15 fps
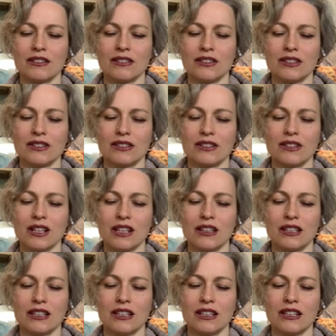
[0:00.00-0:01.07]
just
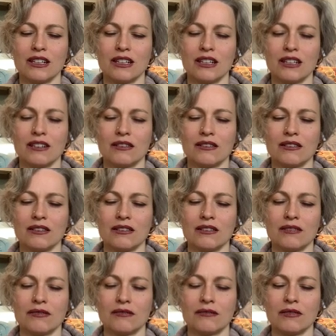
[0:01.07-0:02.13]
gently
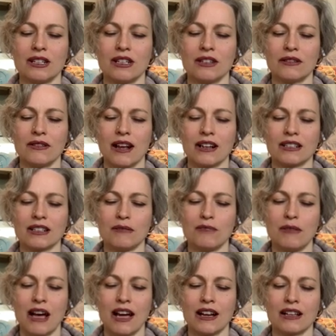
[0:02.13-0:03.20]
redirect it
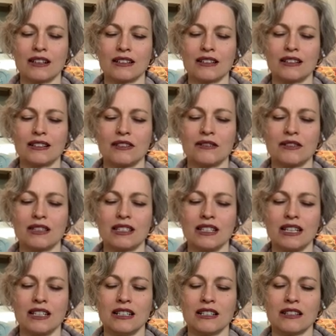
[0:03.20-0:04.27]
back to a
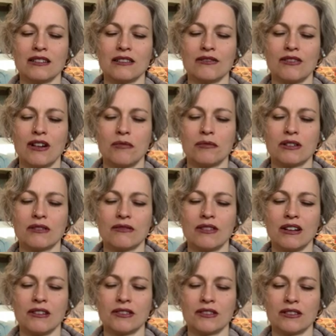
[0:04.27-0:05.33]
seat of
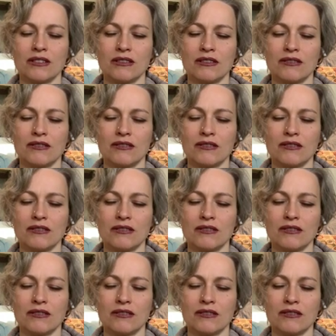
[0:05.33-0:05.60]
observation.